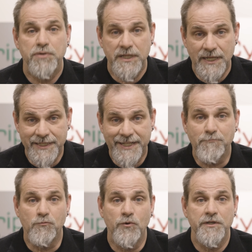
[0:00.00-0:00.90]
Plus,
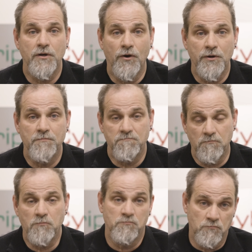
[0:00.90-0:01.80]
we are
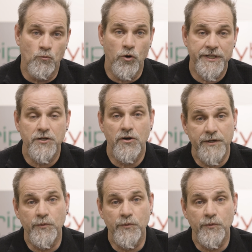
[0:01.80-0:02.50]
working on,